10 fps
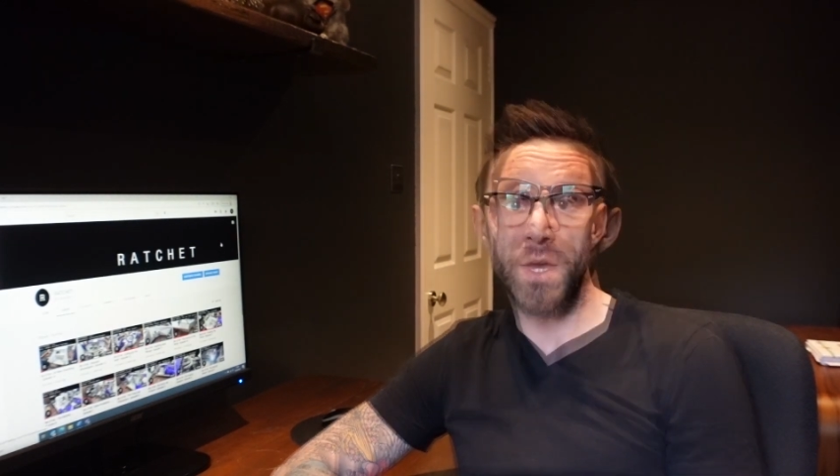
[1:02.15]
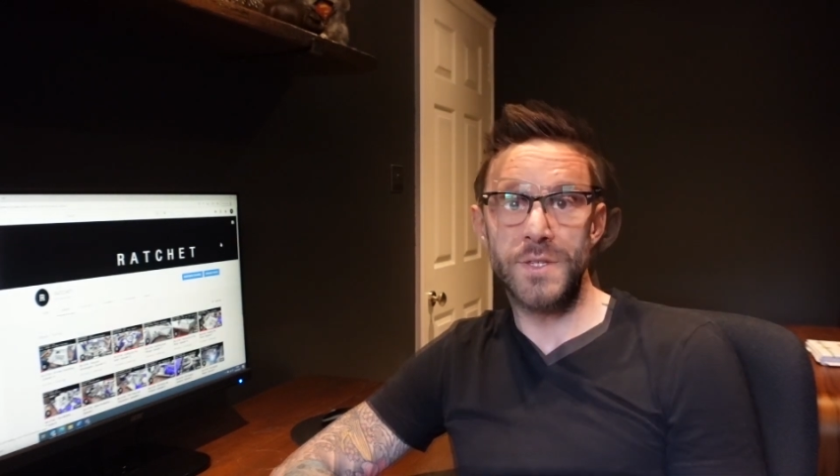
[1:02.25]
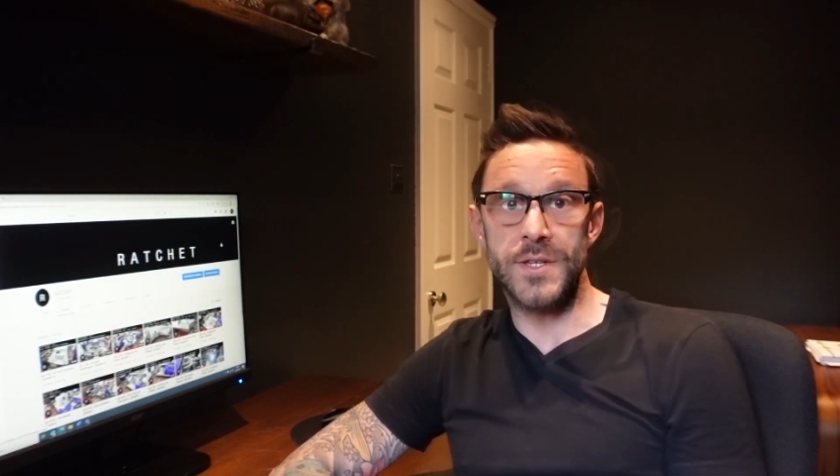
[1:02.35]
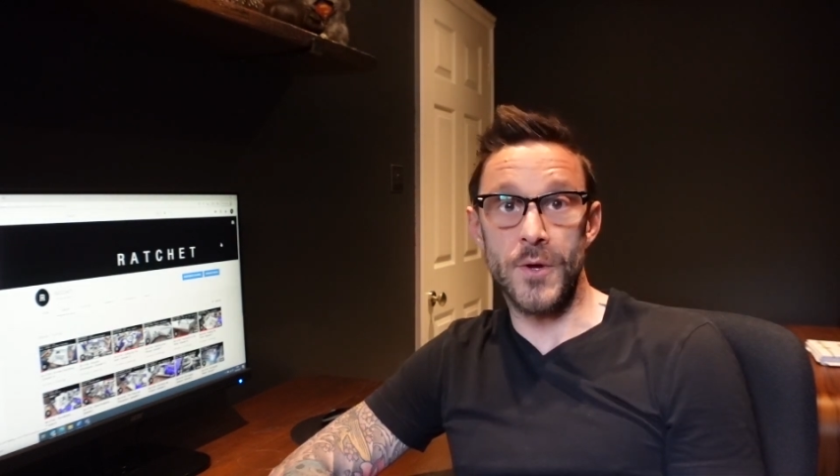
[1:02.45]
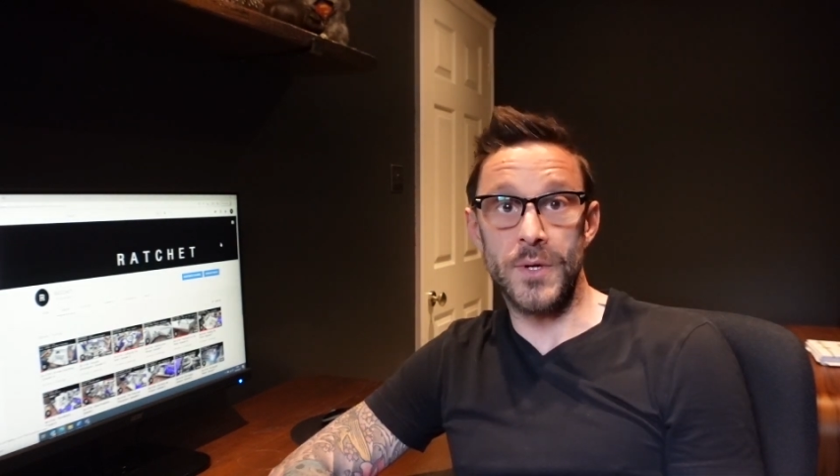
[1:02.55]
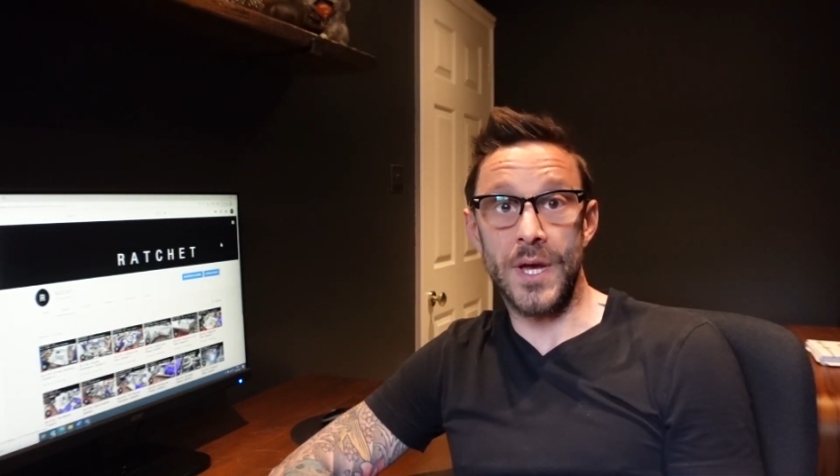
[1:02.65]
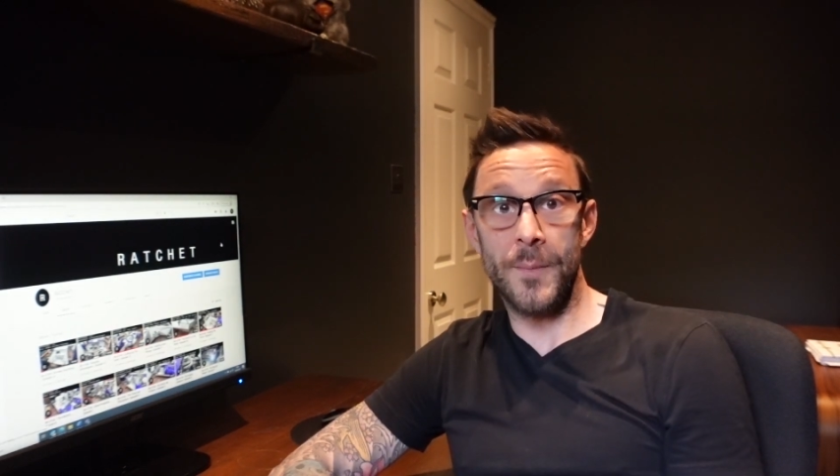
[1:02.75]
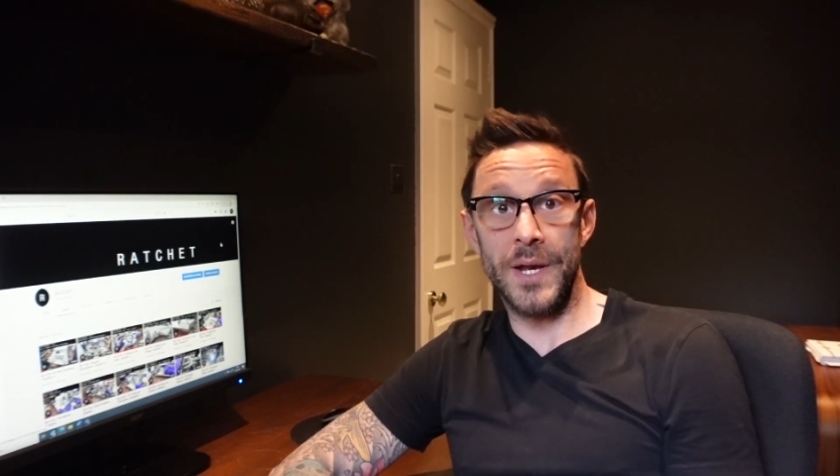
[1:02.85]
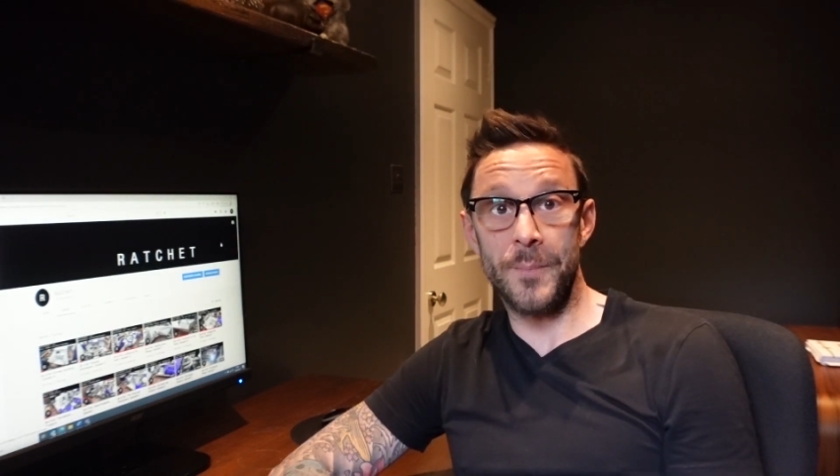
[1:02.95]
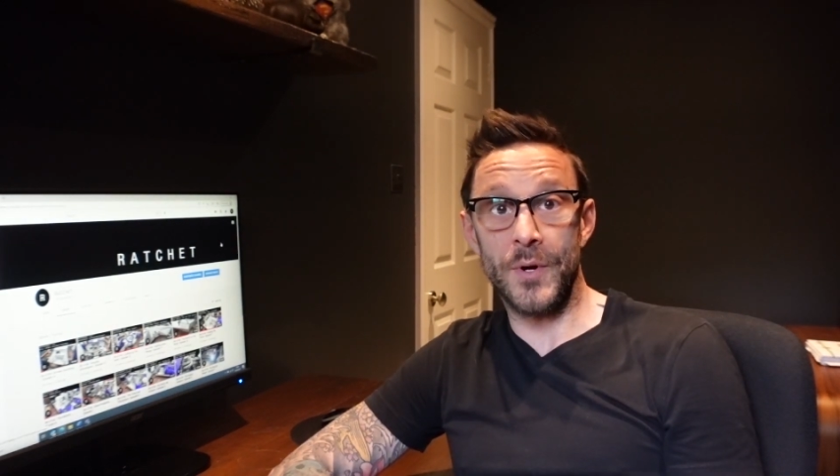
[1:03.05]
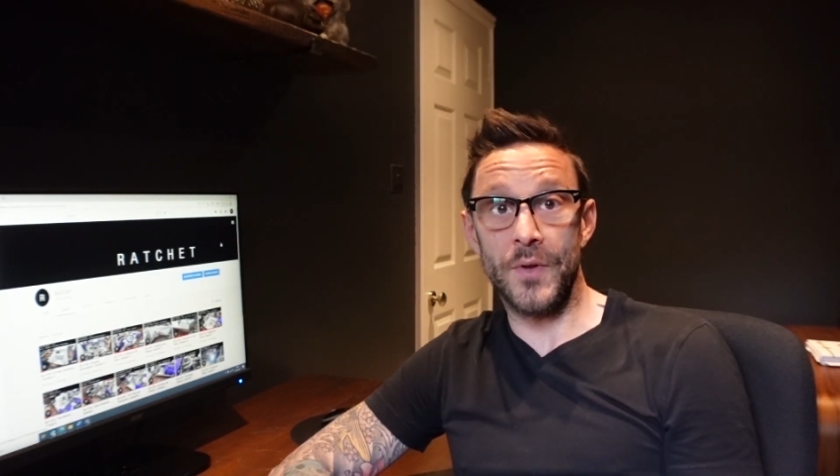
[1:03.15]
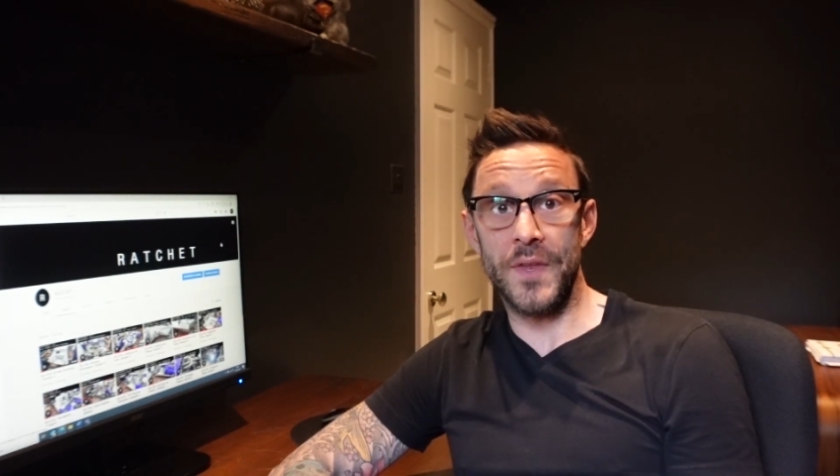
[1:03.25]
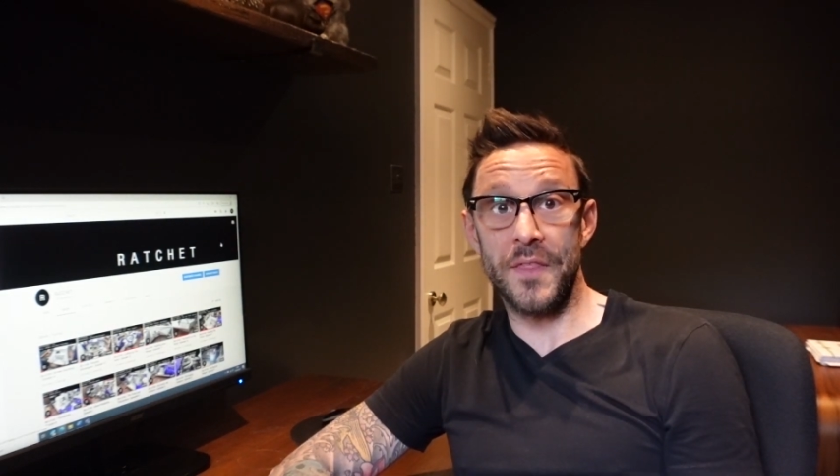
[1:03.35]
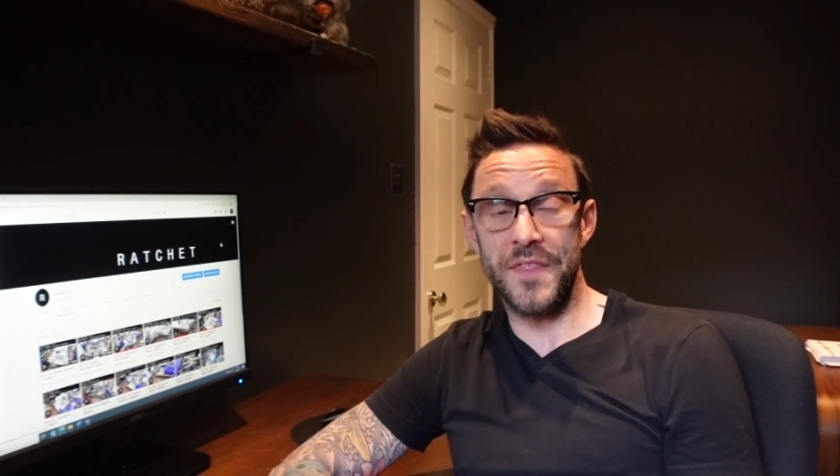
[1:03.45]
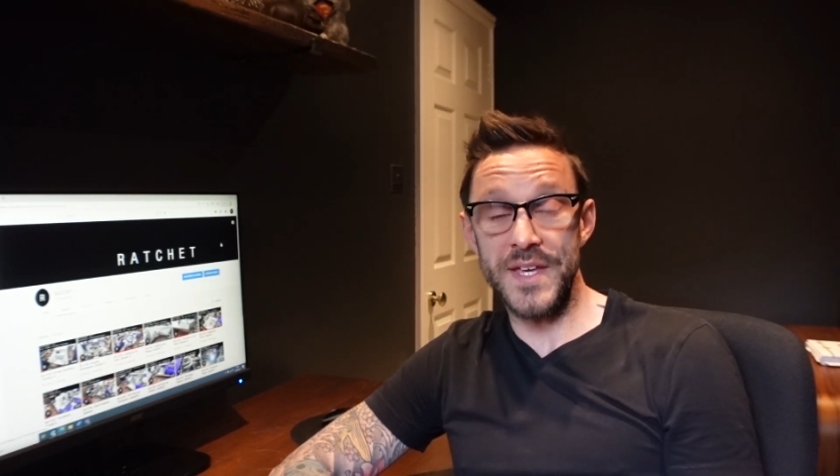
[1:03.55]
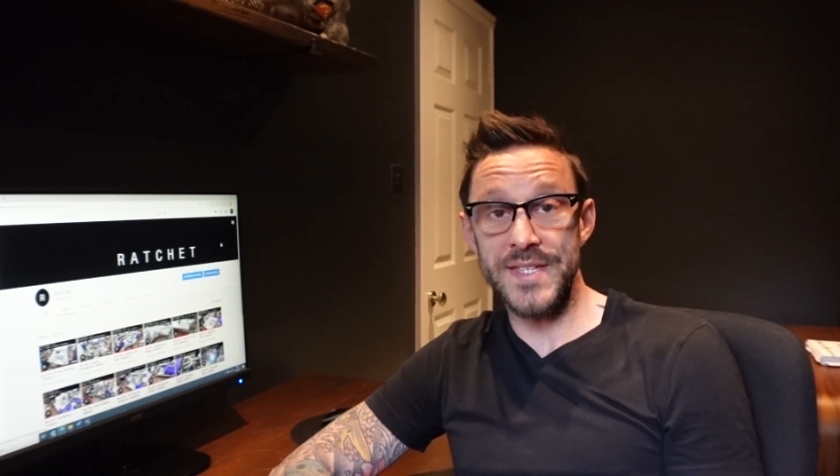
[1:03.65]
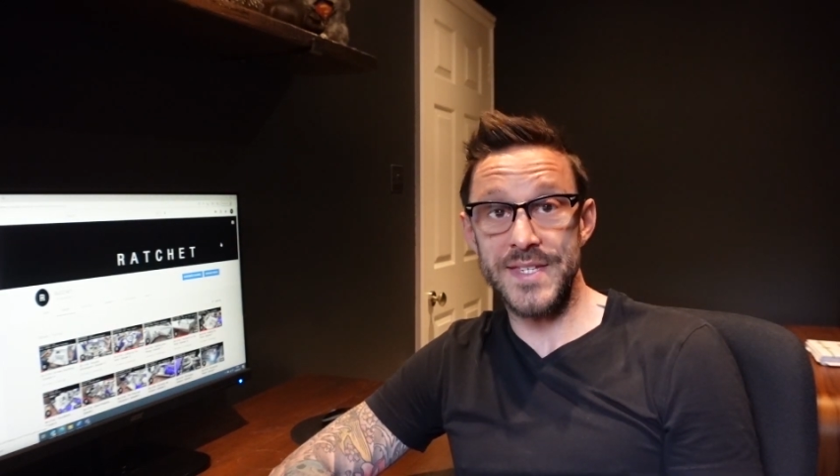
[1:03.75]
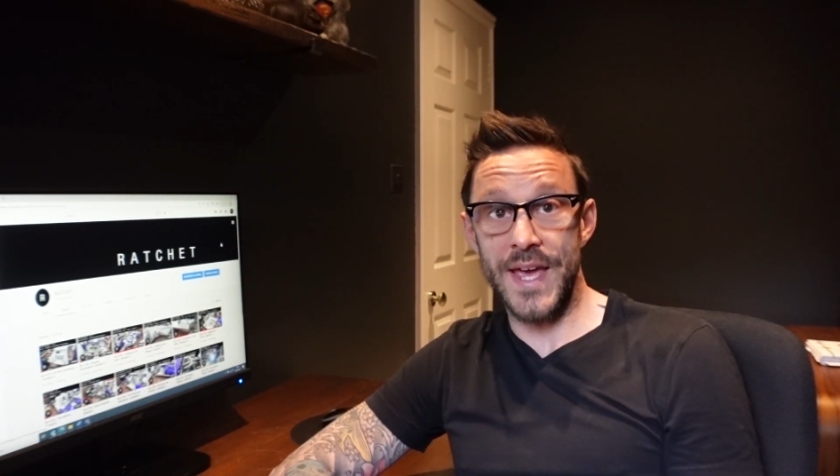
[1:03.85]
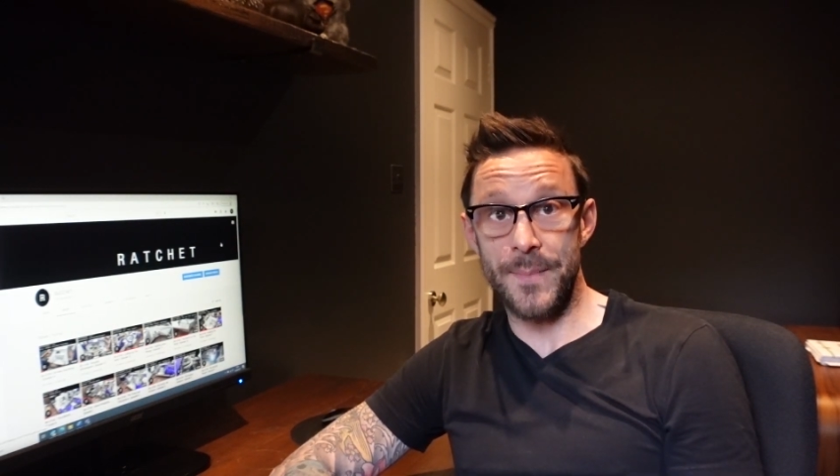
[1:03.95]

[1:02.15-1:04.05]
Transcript: So coming up on this